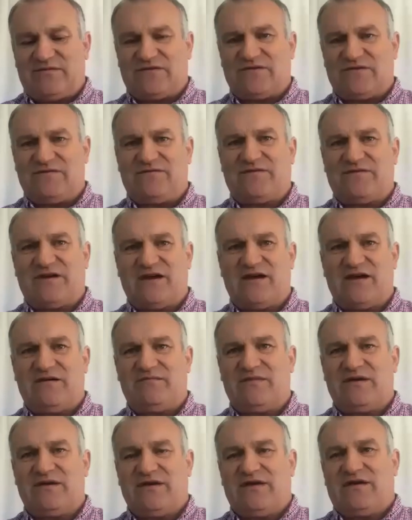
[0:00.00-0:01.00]
of,
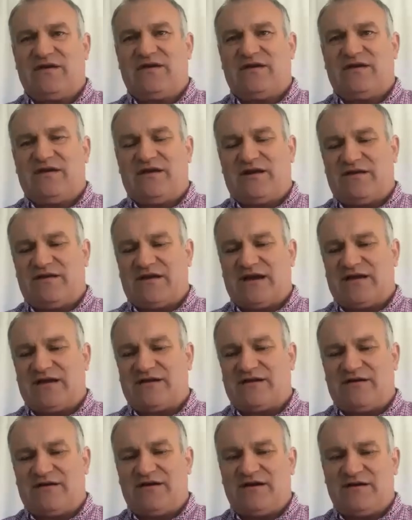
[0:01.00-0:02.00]
that
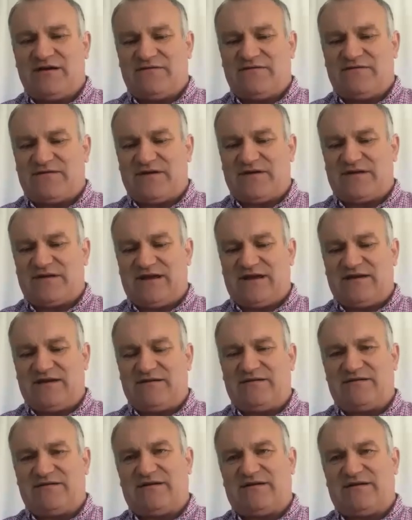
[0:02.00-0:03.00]
kind of, I think
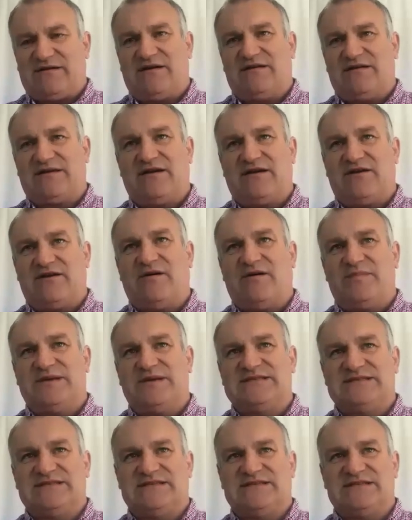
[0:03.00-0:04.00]
a lot of
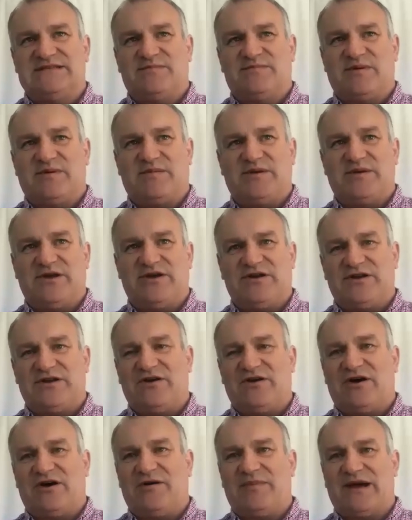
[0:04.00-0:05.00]
businesses have probably heard a
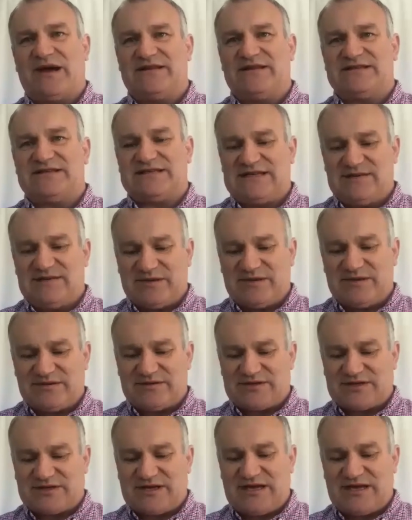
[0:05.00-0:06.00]
lot about the CBILS
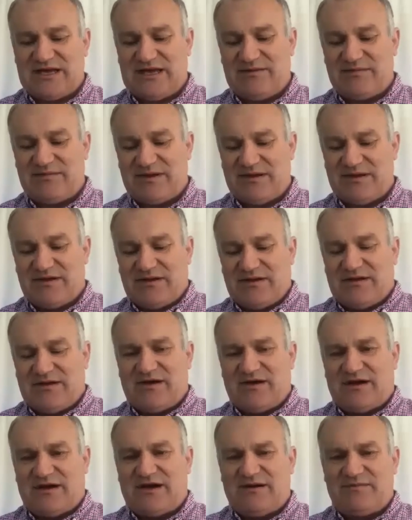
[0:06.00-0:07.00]
scheme.
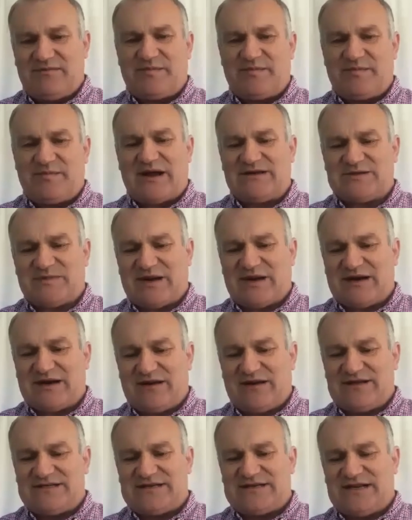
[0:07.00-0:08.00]
The bounce back,
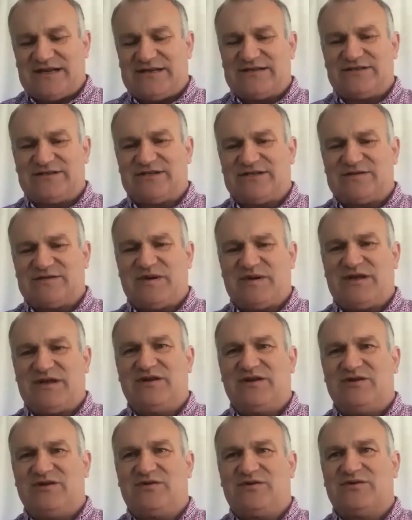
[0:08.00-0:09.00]
like you said, has just been
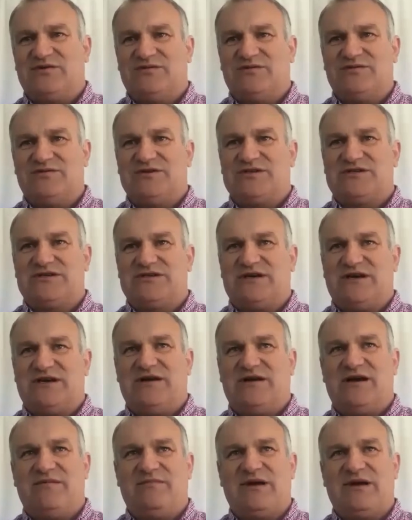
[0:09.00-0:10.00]
launched
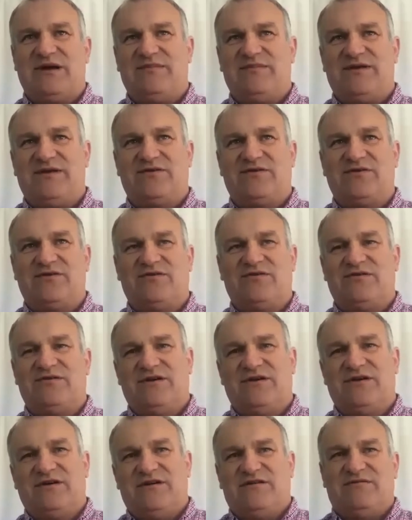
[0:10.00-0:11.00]
and maybe thought,
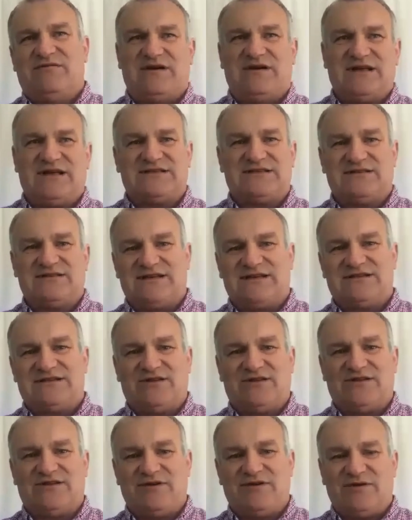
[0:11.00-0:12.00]
well, that's not
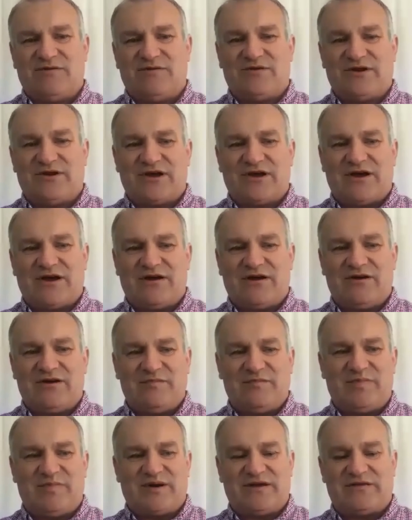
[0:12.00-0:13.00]
the route we want to go.
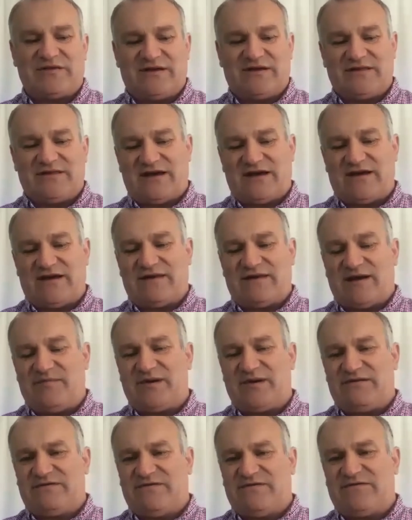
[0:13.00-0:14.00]
But I think that
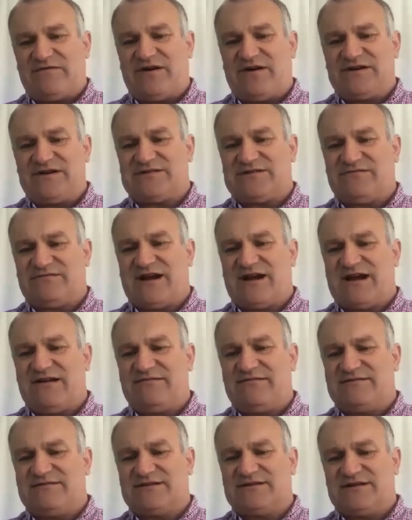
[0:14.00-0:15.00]
bit of advice
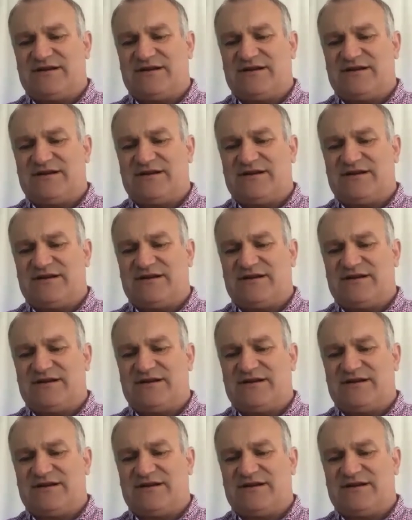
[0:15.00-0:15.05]
around,